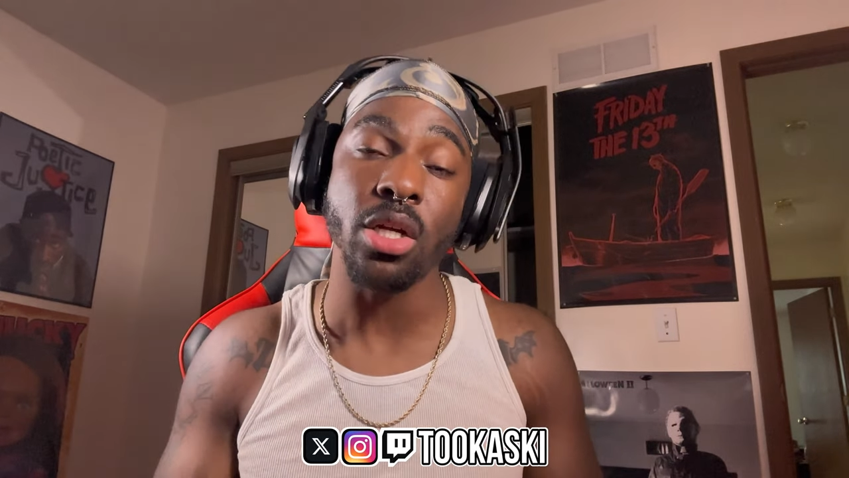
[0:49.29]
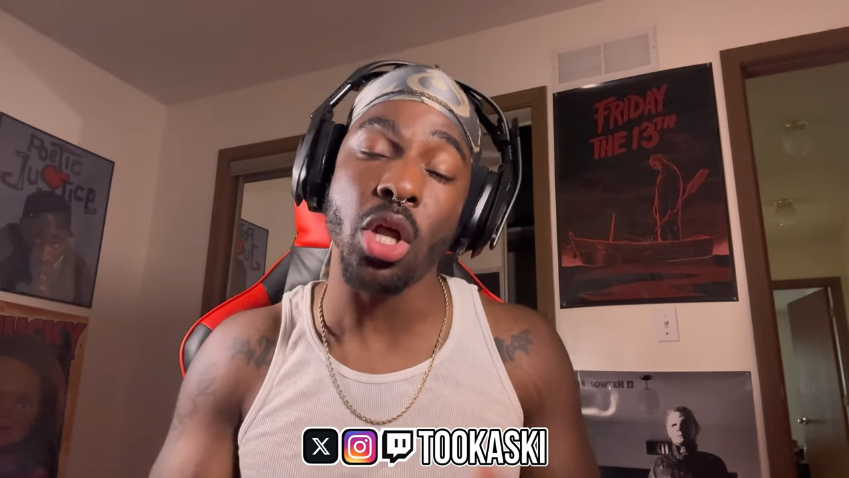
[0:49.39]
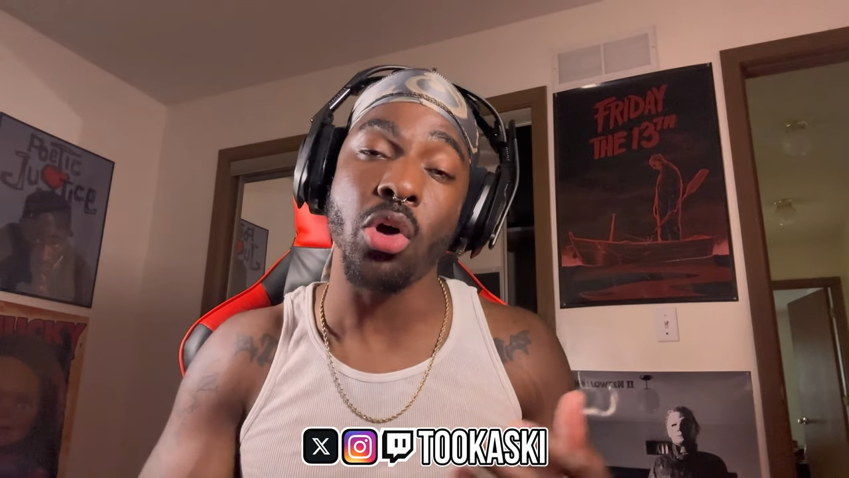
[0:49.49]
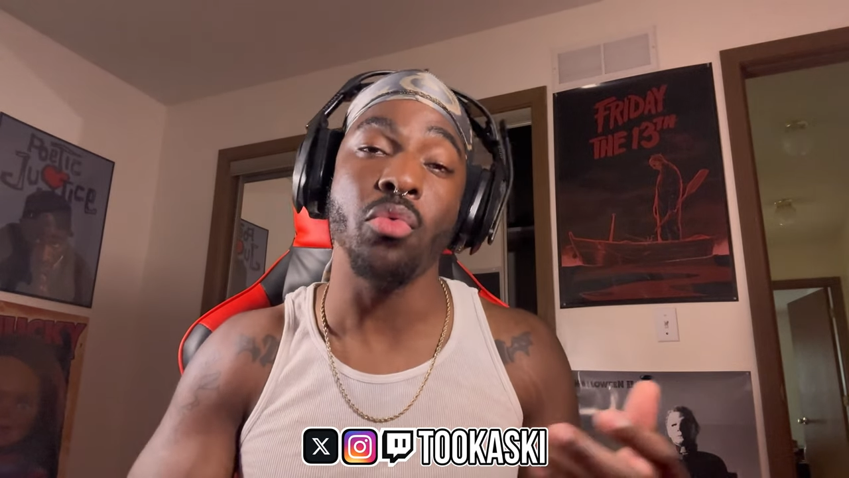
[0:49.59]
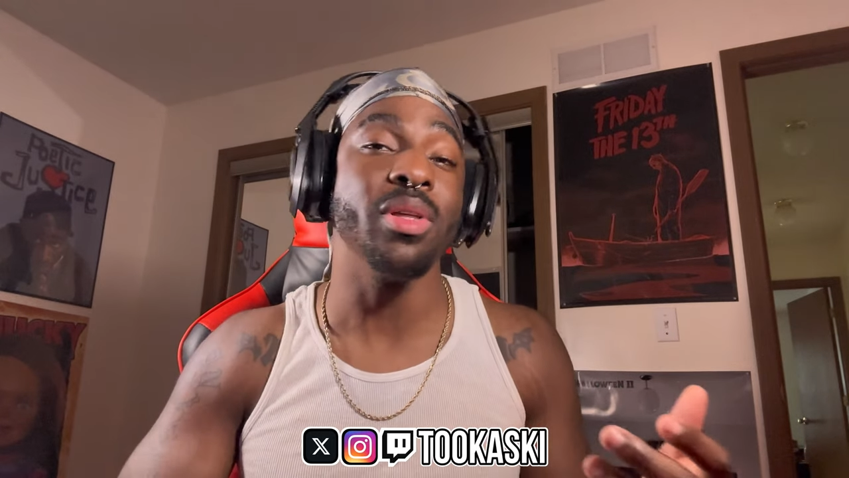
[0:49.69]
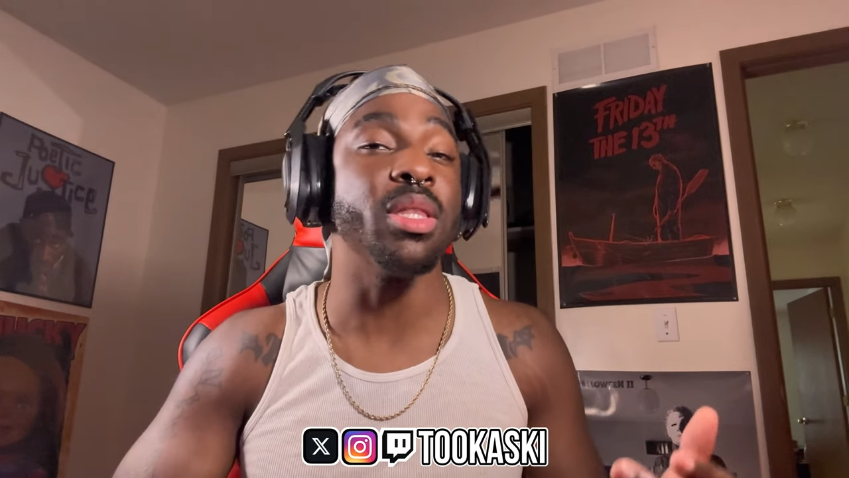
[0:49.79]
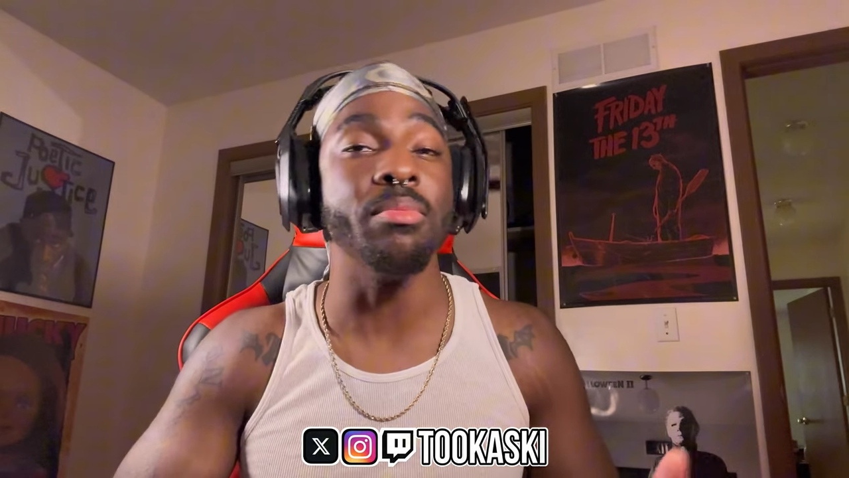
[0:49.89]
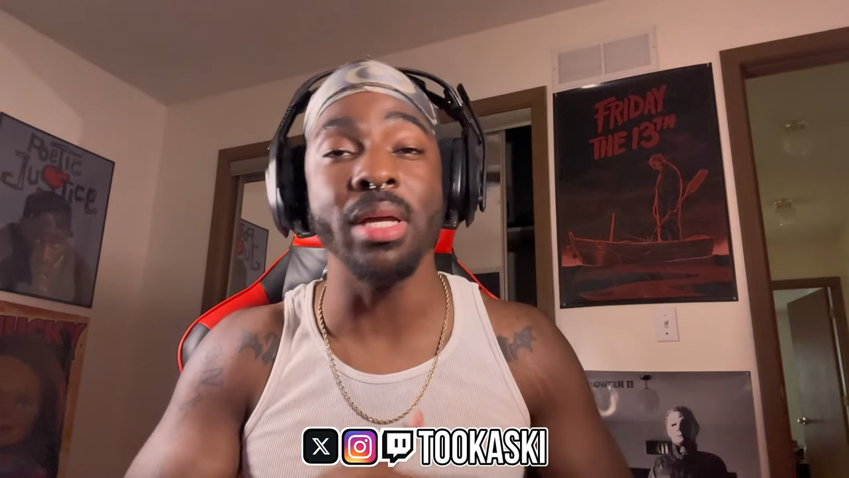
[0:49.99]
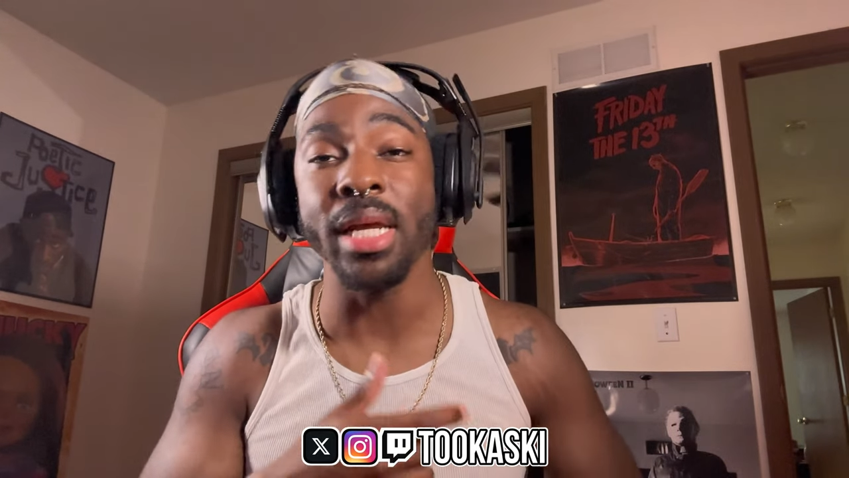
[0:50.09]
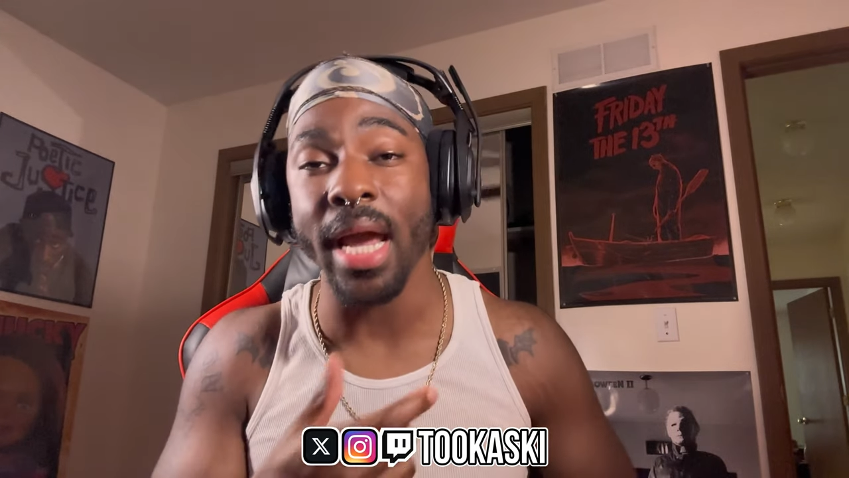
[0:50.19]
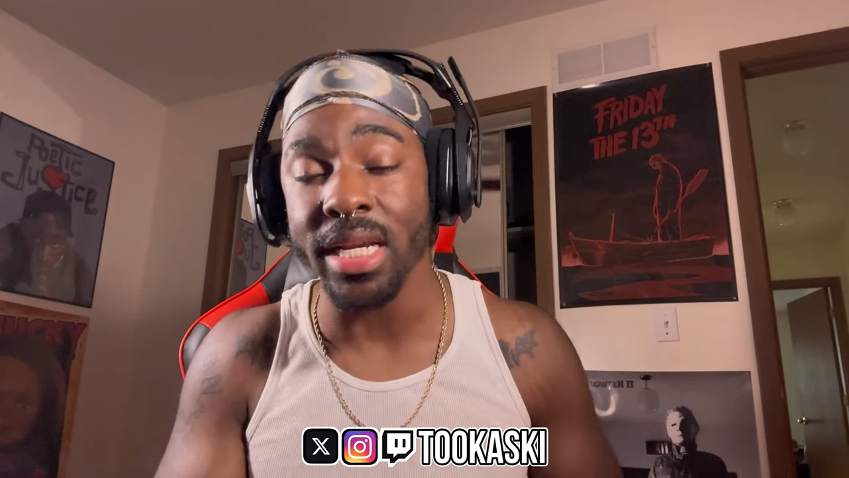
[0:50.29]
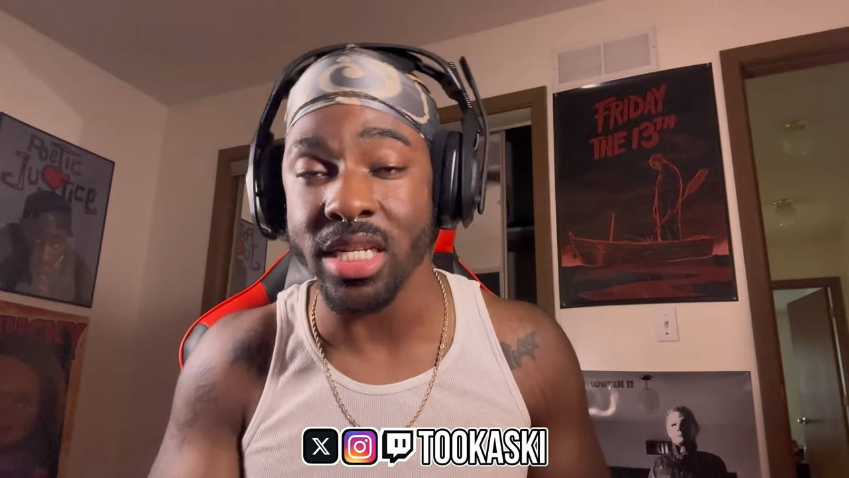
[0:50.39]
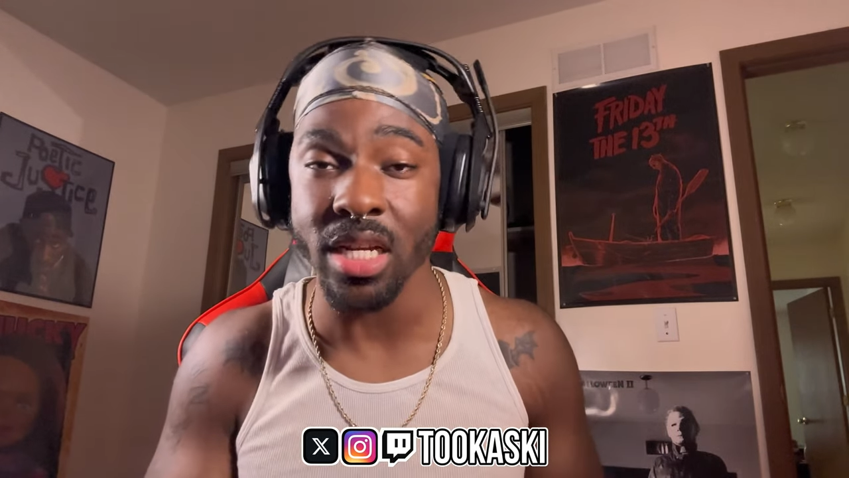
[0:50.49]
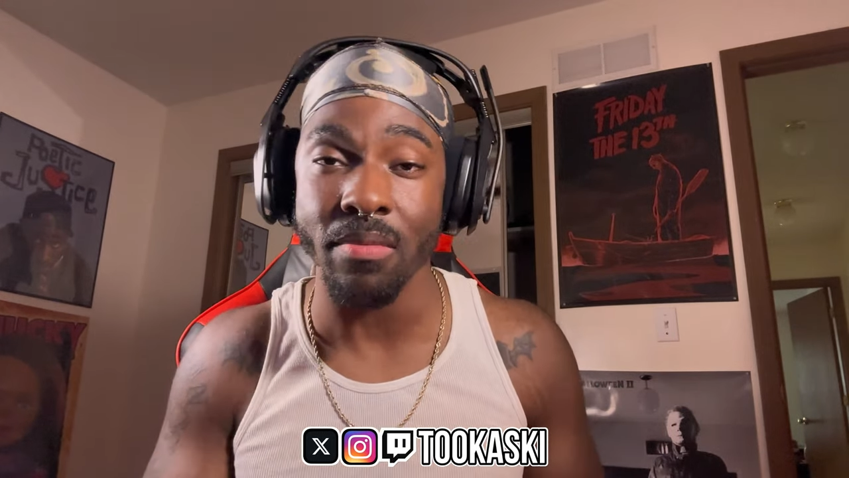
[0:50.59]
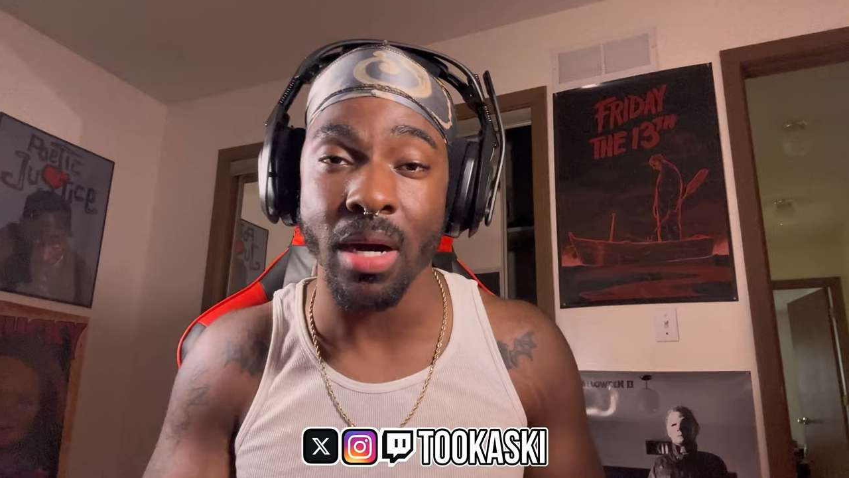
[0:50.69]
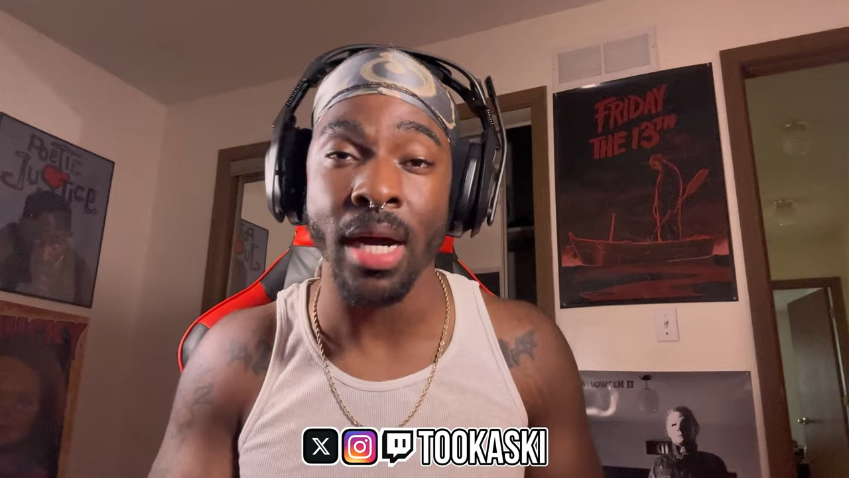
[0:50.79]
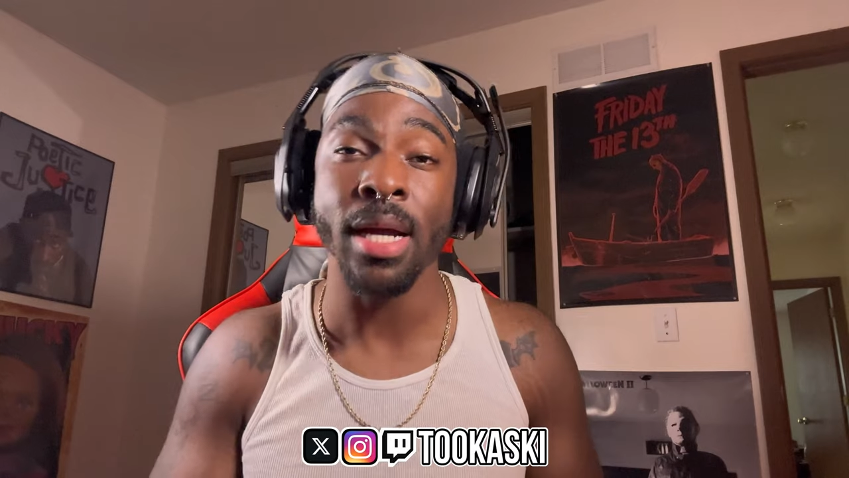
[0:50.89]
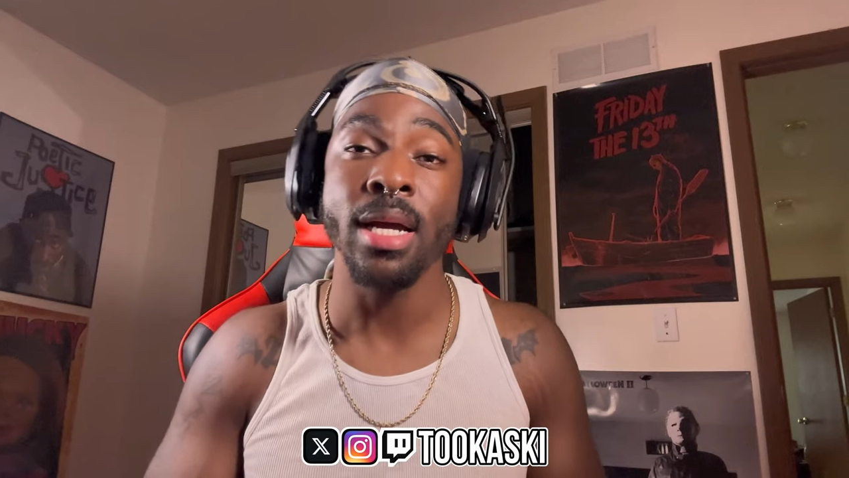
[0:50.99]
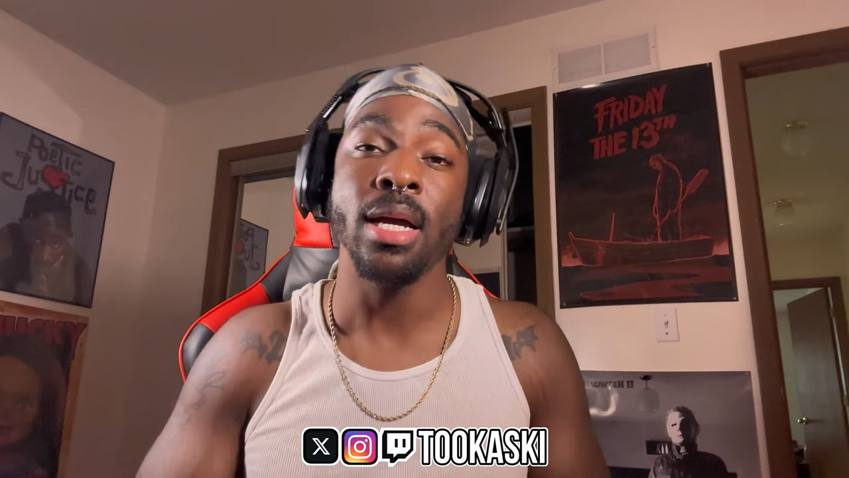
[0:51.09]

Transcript: along with the mini HDMI